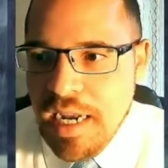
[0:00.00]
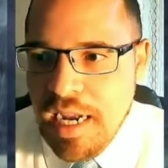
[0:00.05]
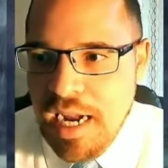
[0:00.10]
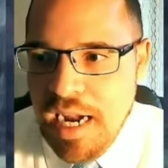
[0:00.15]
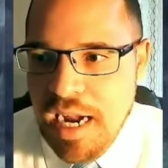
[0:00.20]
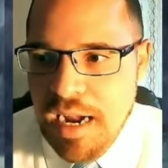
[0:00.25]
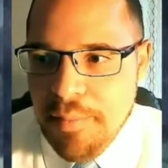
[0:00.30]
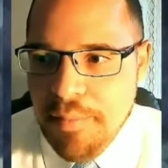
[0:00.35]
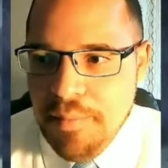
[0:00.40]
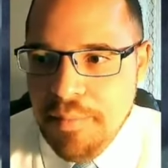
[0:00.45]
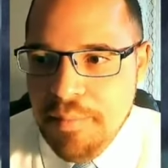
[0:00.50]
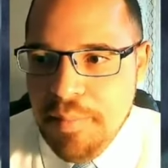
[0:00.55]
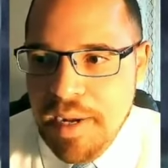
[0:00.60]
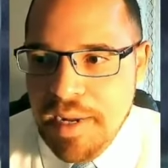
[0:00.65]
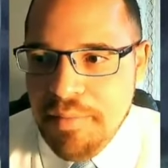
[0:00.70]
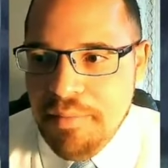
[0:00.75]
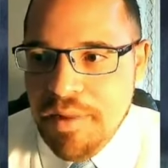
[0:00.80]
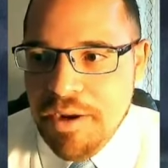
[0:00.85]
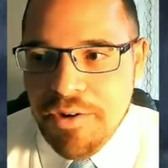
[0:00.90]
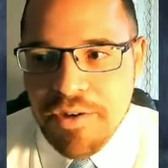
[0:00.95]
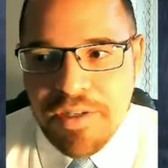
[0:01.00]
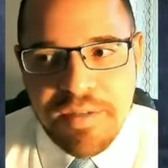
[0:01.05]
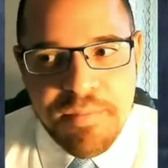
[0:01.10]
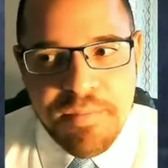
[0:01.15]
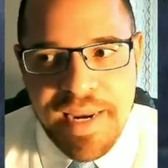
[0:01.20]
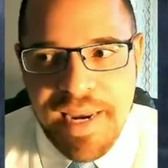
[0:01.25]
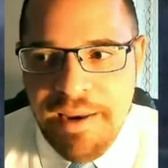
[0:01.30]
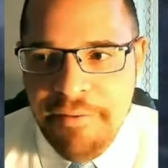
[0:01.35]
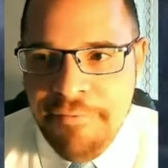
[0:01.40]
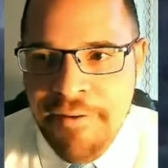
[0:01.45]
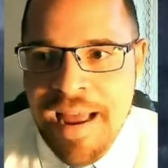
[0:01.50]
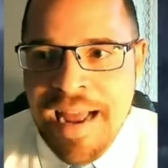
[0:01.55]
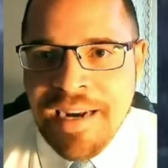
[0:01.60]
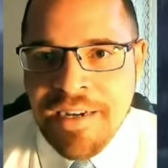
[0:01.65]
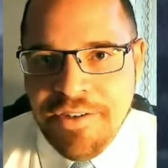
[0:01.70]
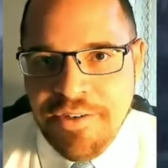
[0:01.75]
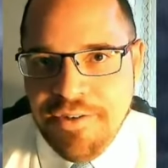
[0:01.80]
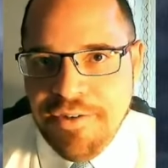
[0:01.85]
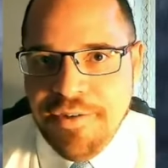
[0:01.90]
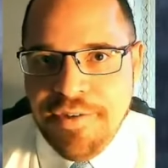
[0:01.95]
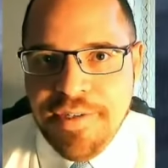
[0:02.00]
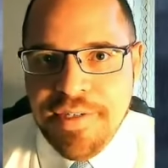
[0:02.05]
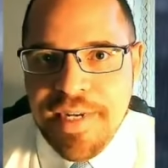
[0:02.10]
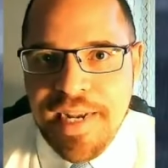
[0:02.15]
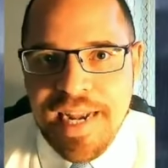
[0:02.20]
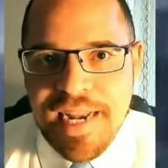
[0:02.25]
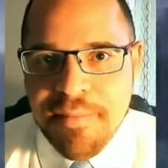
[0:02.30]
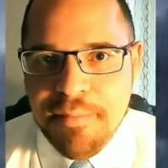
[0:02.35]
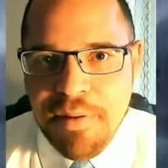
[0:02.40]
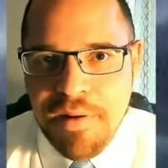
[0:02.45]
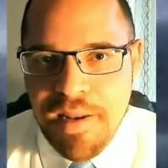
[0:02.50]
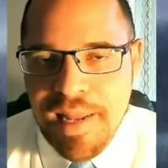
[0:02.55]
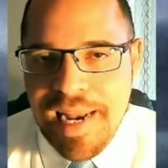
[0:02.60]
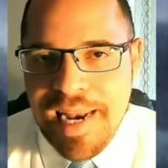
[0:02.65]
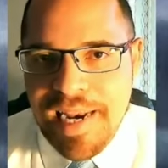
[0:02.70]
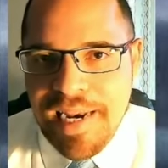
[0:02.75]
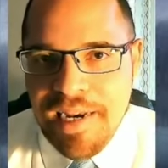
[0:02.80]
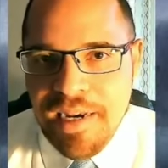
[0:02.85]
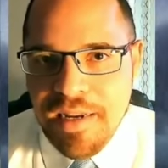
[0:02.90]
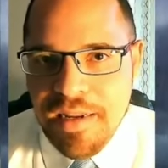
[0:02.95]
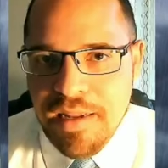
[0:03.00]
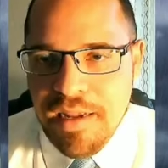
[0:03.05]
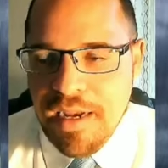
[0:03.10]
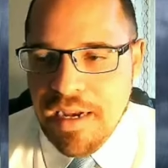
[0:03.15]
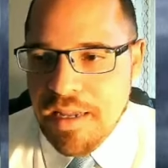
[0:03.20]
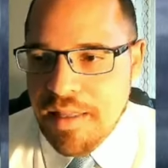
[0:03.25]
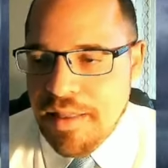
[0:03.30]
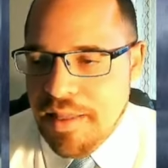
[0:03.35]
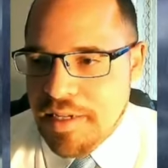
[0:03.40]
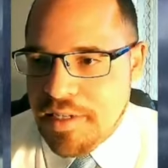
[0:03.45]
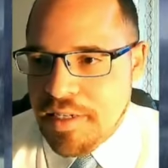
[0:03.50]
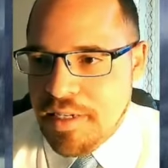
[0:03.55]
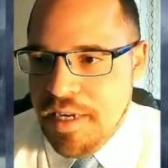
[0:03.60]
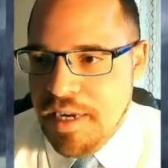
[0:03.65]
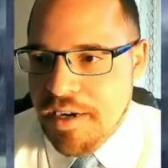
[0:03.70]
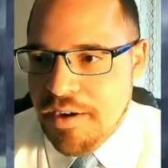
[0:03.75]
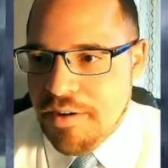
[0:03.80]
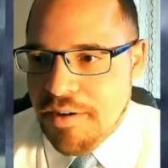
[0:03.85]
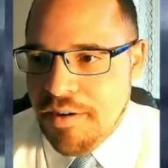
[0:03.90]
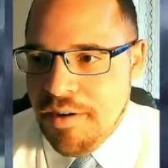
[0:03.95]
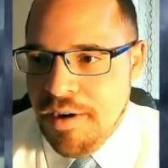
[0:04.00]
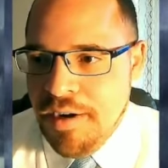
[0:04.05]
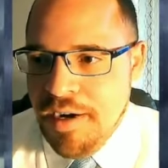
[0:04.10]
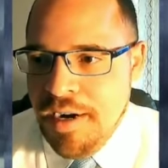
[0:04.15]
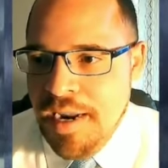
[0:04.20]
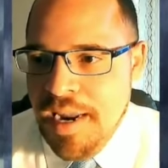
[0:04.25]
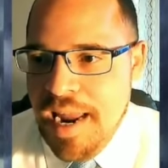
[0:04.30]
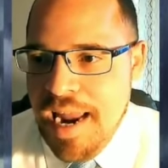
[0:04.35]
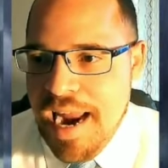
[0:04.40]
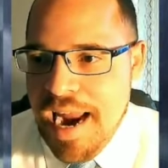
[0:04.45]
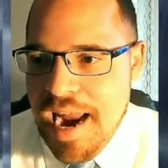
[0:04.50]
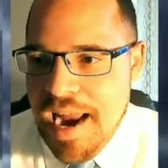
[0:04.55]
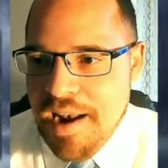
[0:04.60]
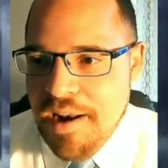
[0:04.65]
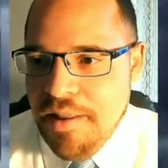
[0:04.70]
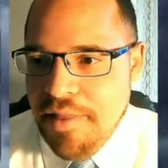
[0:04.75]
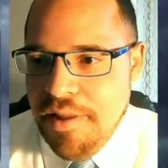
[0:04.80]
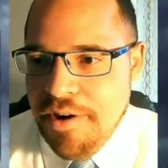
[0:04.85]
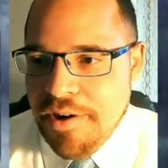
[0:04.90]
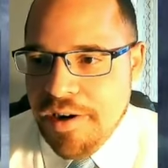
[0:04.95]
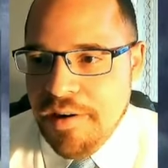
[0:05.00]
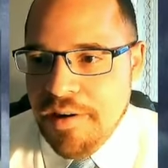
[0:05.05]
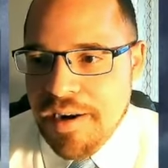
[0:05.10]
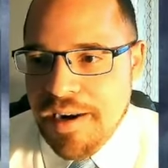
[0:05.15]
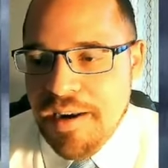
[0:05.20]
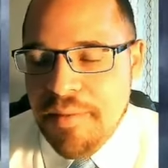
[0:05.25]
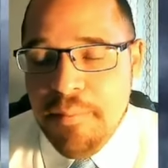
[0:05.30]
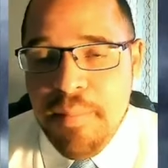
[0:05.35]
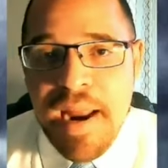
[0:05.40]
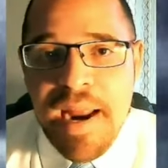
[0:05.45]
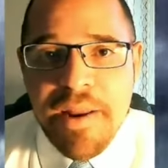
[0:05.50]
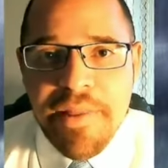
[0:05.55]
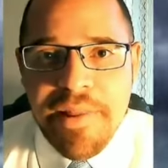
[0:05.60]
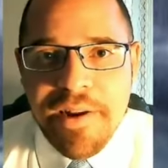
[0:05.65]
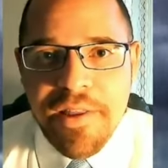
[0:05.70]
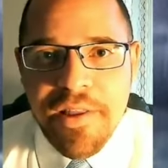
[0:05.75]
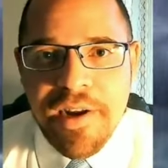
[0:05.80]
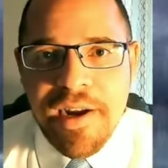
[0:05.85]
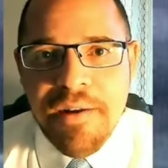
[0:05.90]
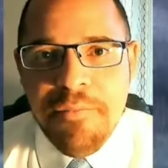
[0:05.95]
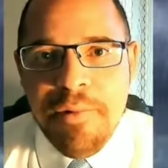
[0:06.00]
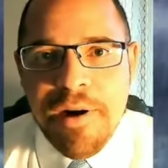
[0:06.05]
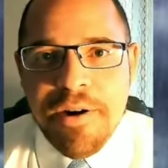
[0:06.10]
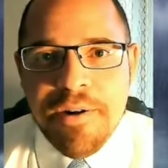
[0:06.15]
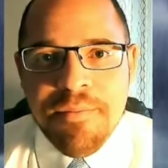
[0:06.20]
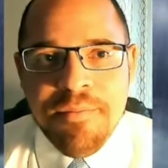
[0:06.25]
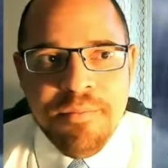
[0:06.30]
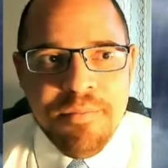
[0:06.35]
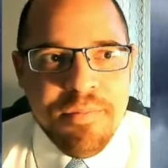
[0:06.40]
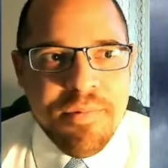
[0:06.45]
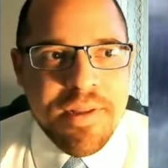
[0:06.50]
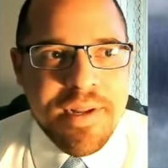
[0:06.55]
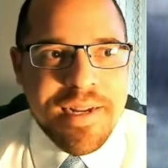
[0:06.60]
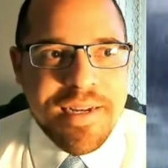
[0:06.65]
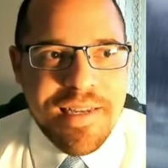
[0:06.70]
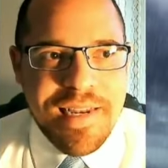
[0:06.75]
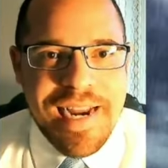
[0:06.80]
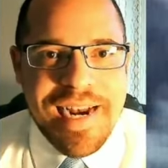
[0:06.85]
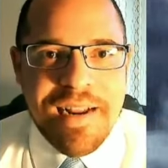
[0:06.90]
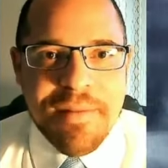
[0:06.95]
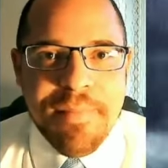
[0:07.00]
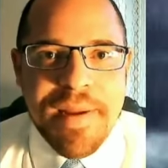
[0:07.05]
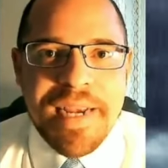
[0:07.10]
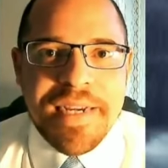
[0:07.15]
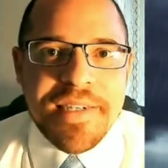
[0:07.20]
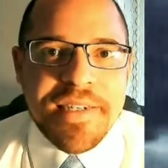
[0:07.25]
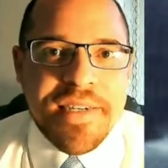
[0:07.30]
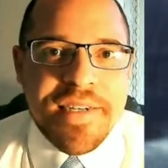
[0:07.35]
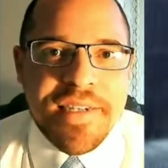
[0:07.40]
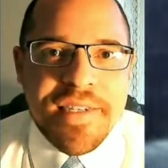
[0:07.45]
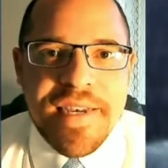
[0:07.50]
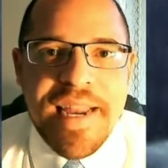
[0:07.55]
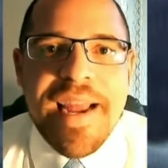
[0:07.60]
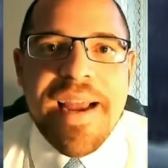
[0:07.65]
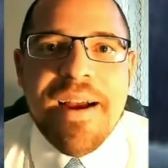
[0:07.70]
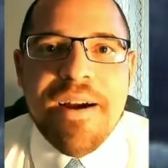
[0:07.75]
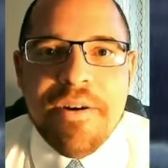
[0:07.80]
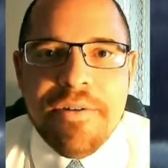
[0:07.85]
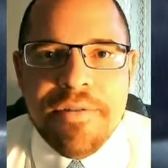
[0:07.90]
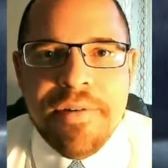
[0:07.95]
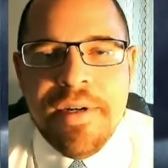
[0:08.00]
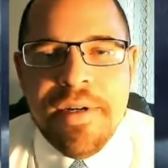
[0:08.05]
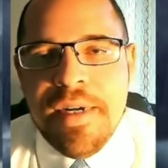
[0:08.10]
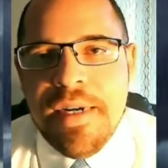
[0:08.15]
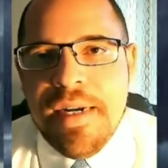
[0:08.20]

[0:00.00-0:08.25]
Um, but there are some key factors at play uh, this year. And they're con- compa- they look at where the Atlantic basin is now